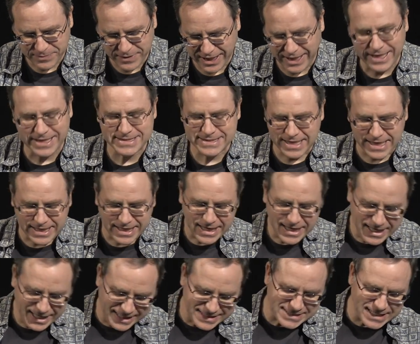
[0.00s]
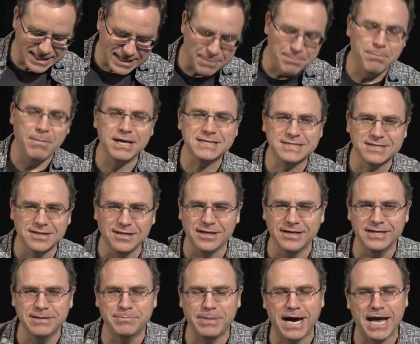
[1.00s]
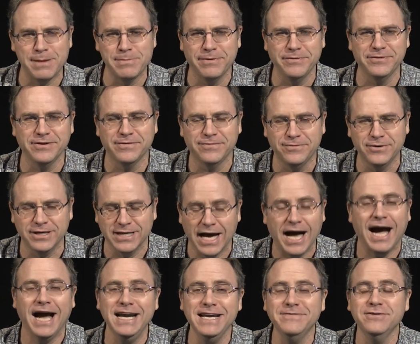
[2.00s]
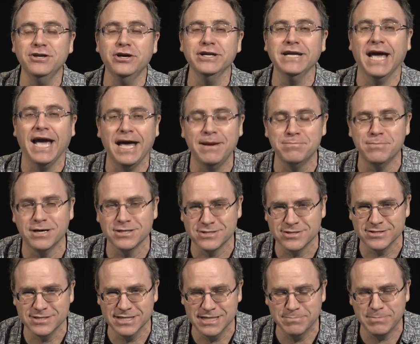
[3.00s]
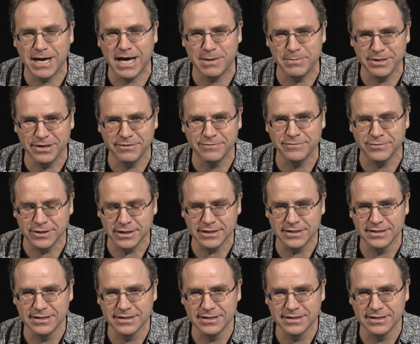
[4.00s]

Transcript: And it's like a muscle on the bottom of your foot. I didn't even know you had muscles in the bottom of your foot.